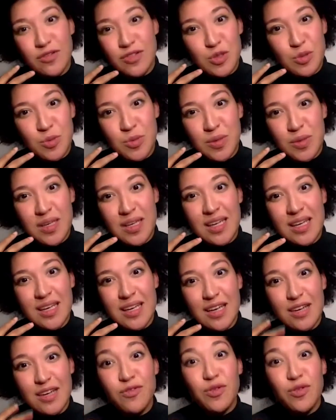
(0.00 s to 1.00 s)
to be
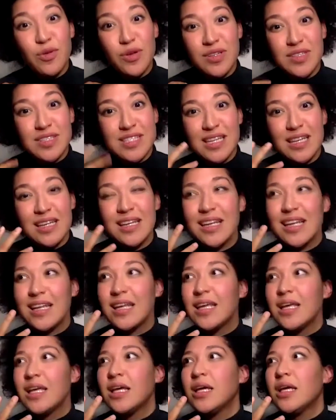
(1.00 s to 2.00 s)
influenced and
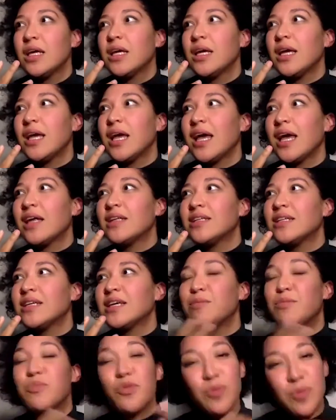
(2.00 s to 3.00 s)
and
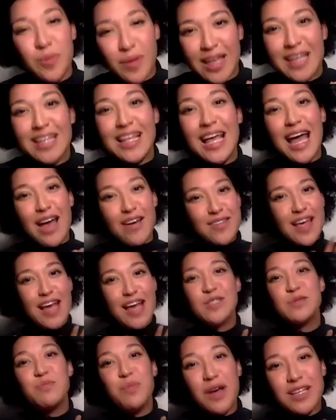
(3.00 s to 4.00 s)
imp- like
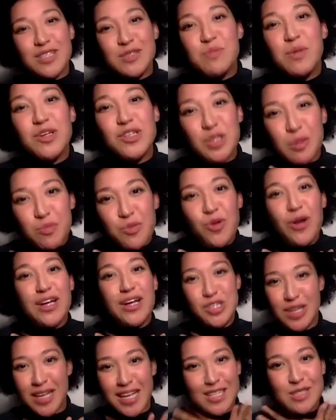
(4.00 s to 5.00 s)
as much, as much
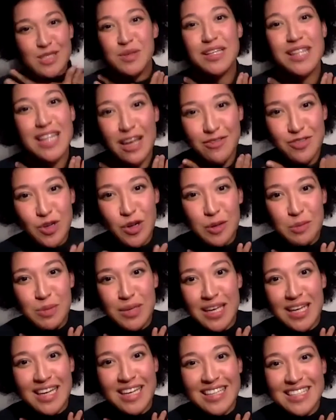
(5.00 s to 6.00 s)
impression has been left on
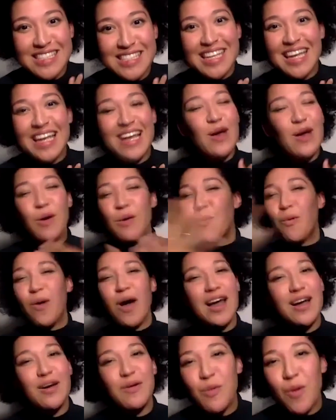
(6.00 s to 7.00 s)
me. It's like
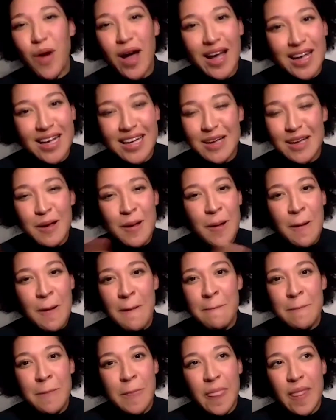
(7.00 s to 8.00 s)
why why
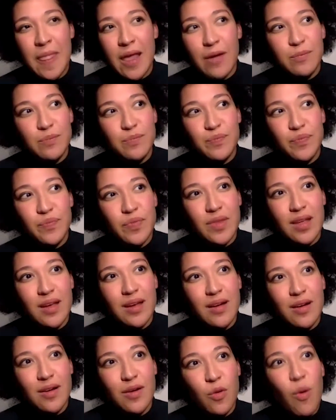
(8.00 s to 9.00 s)

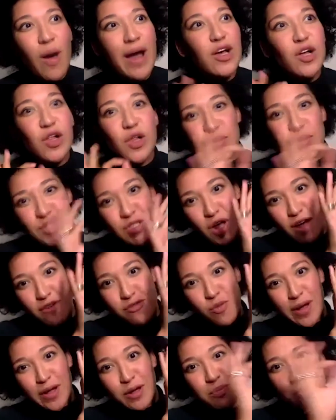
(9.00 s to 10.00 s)
why close off?
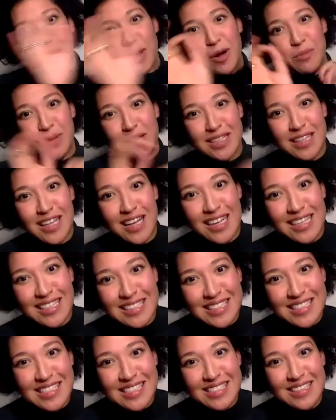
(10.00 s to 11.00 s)
Why
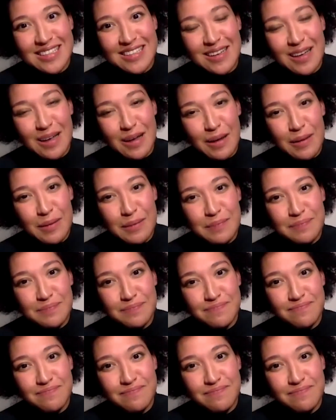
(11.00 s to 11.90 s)
compartmentalize? Um,